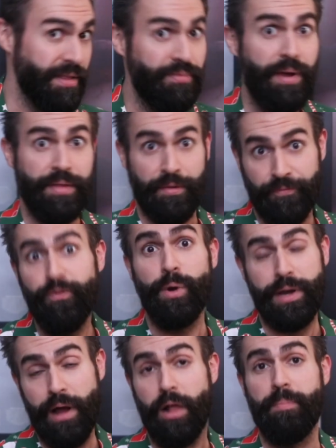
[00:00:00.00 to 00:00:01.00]
right, they're
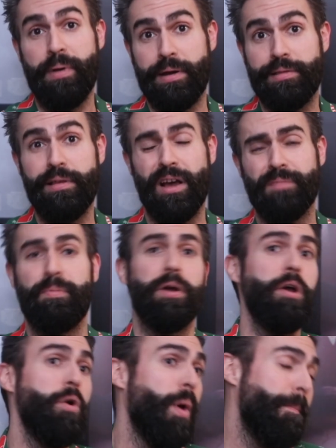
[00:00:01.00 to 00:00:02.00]
$40 pair of socks,
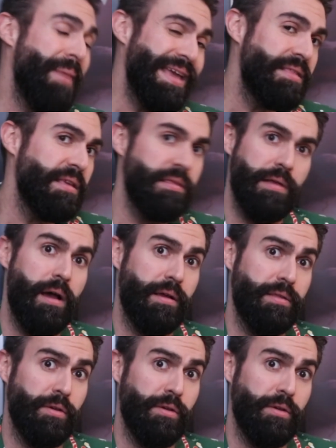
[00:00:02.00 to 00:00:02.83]
but what makes these socks so